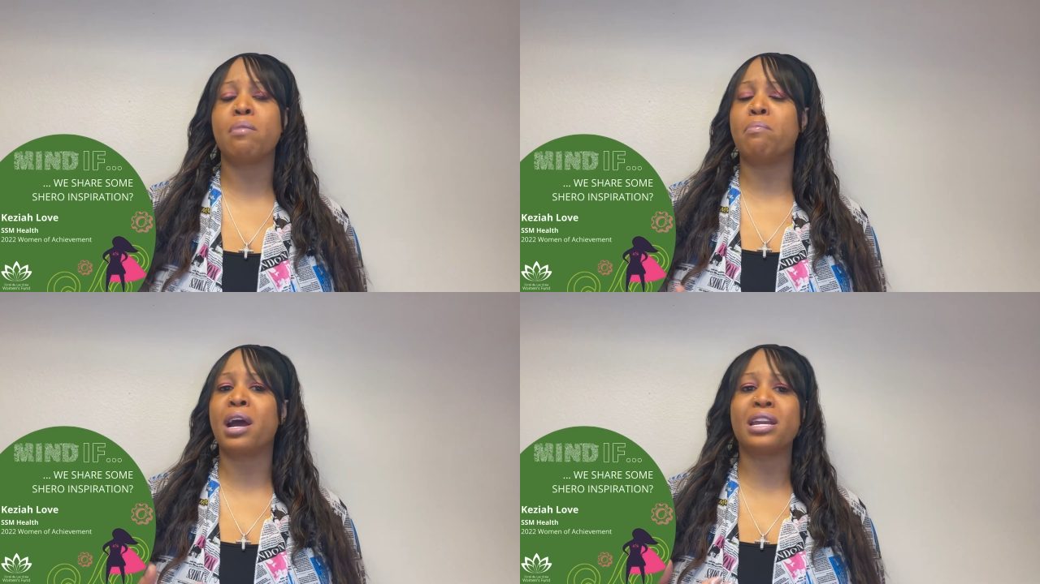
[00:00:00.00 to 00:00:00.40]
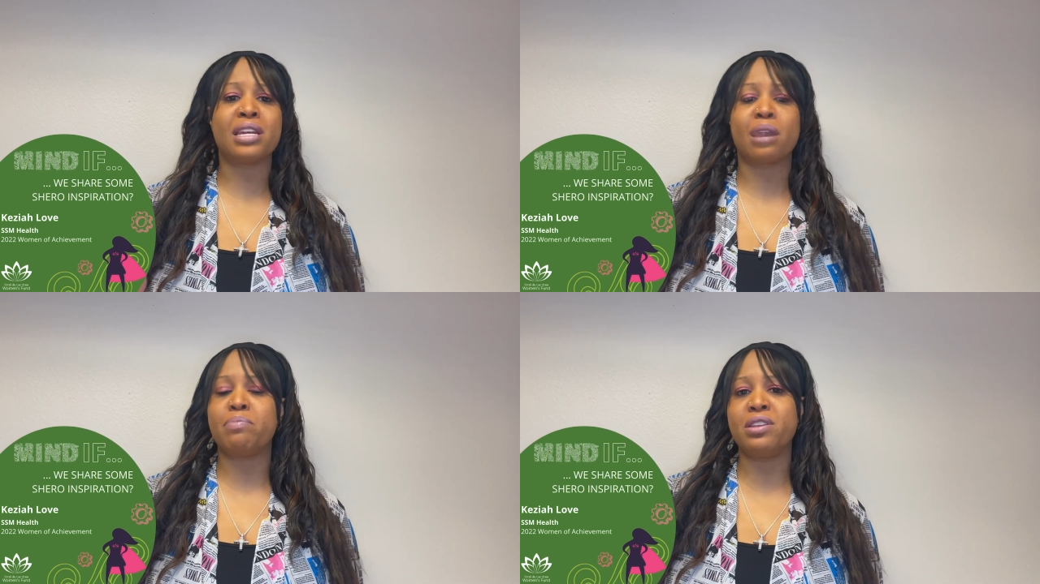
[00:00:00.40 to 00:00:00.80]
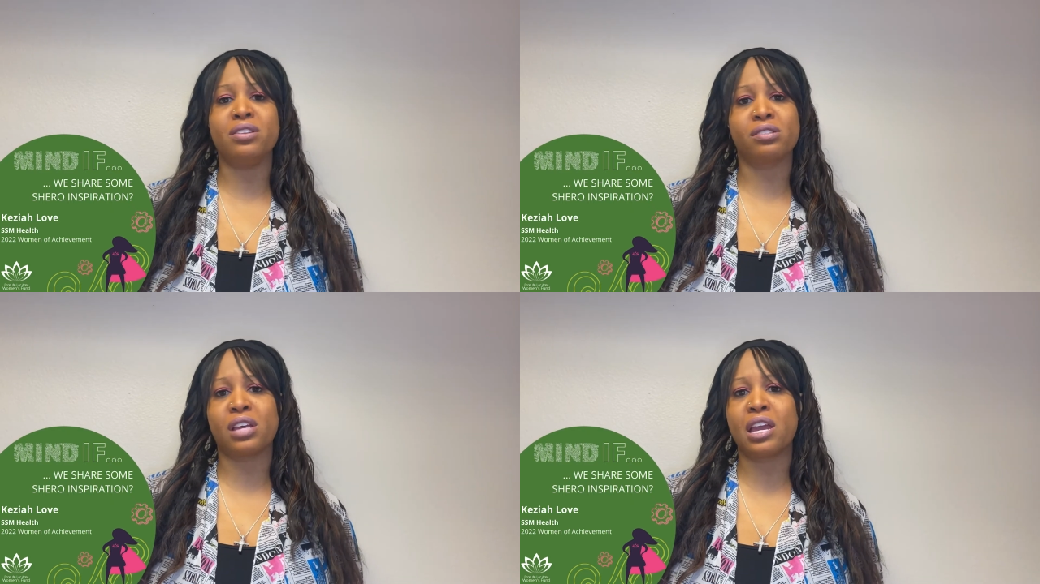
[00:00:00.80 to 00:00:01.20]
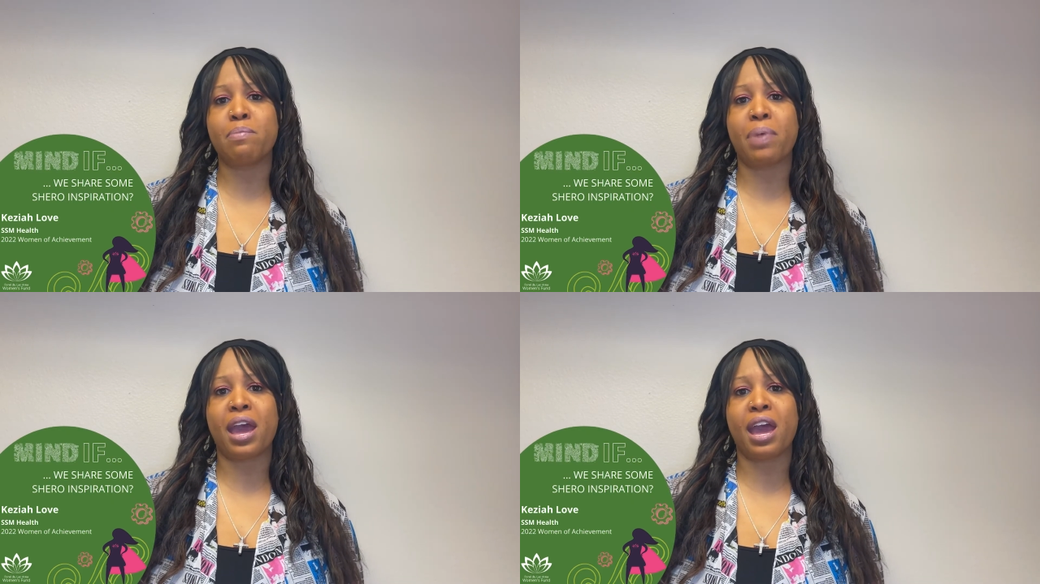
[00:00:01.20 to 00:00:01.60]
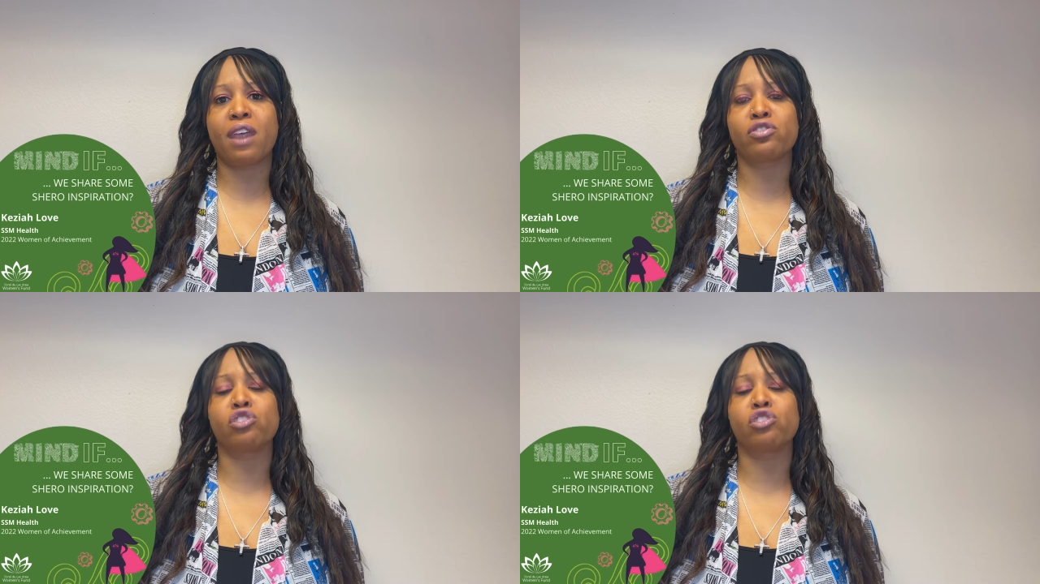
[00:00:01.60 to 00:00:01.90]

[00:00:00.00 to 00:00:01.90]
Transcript: might not be the same path.